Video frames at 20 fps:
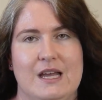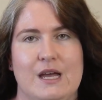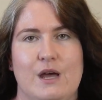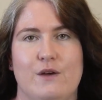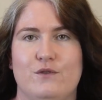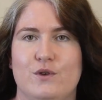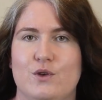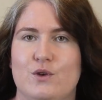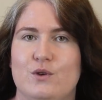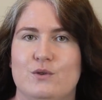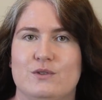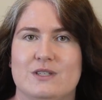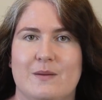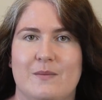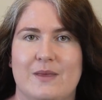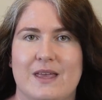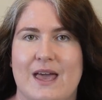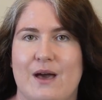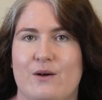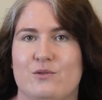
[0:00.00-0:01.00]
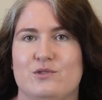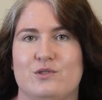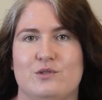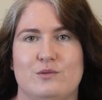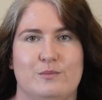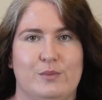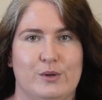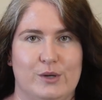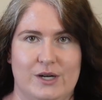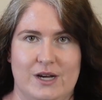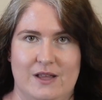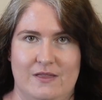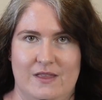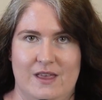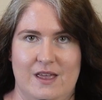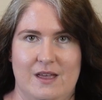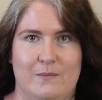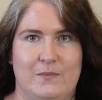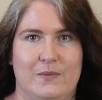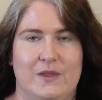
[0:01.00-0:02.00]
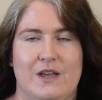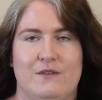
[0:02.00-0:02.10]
If you use something else, put it in there.